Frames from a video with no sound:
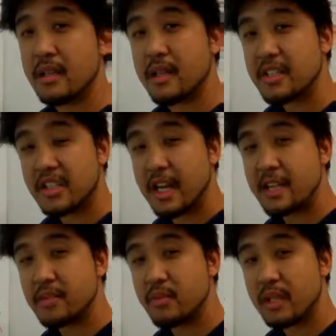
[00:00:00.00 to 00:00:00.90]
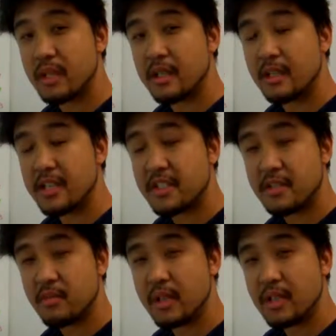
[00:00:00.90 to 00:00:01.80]
Next class, we're going
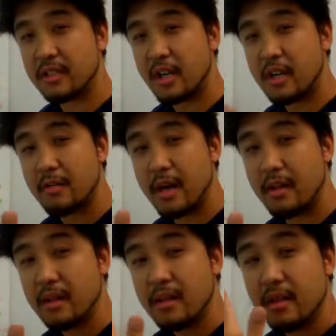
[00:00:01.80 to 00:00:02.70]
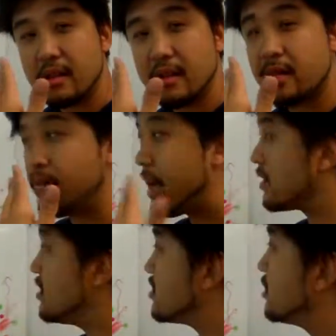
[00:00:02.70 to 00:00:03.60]
to talk about
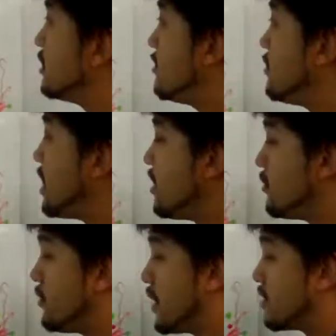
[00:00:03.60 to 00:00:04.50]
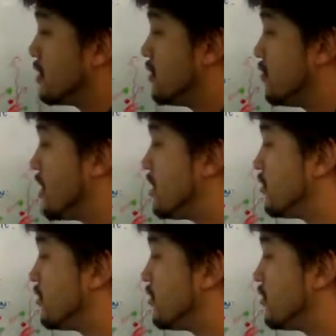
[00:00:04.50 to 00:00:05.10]
factors that may affect the rate of